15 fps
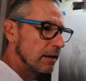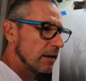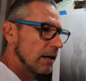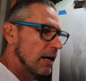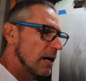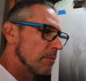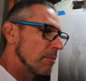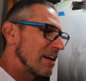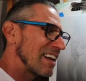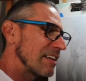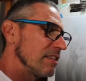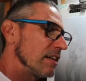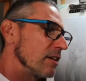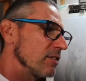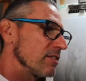And I
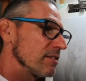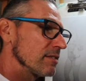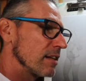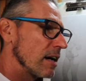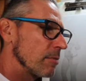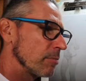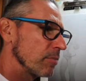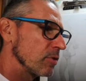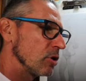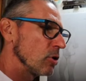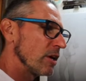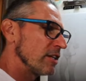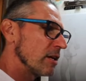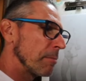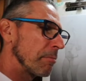think a stump, you
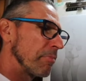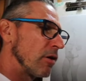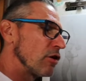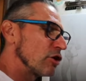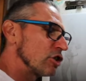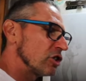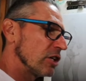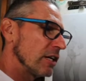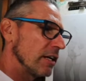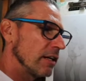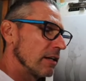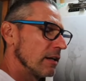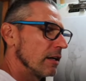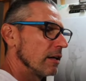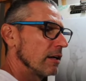end up
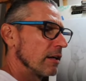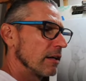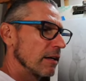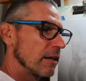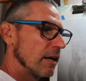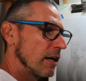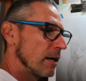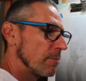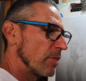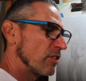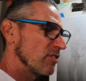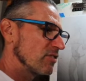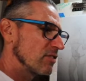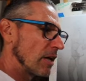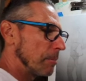pushing the
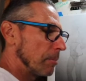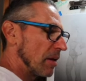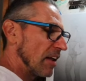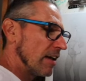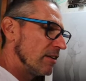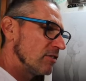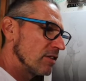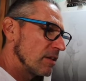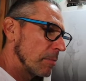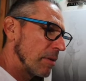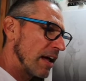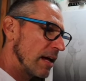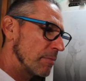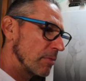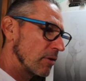stump into the
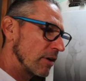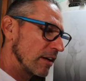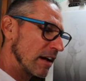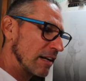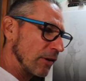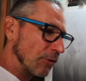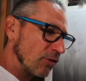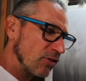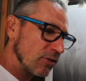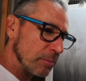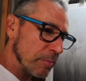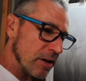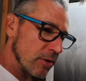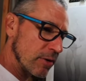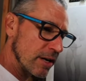paper and kind of
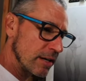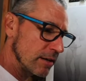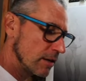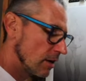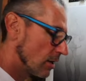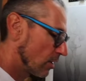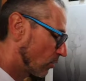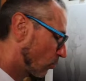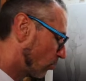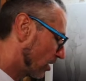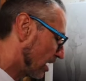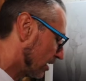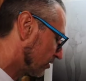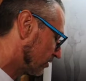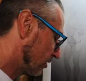smearing,
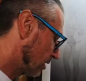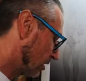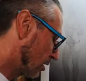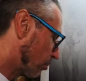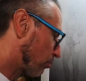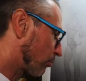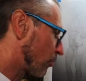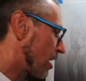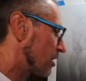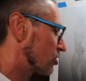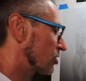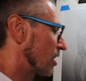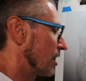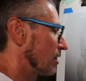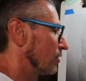whereas the brush
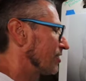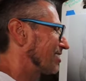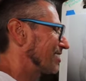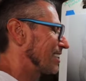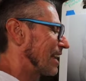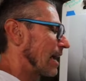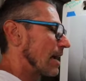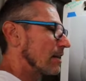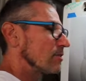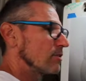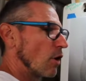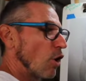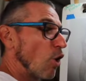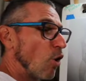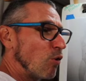kind of scans
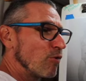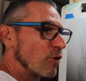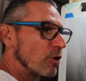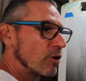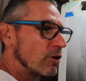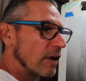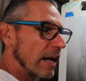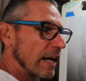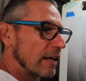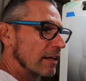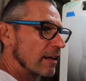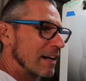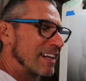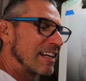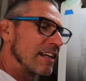over
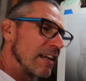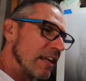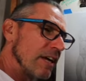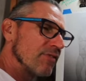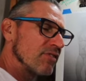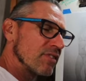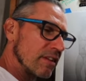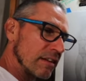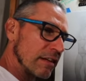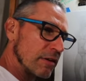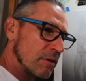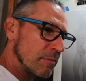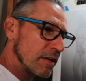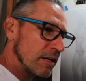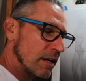and it lifts a
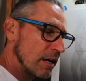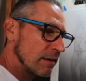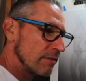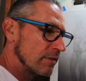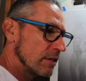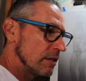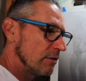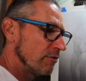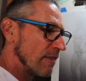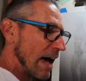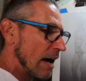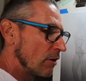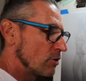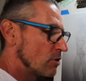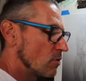little bit of the
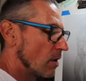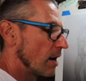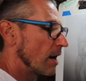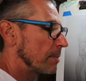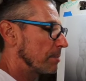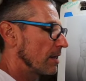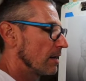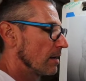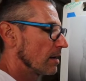value up.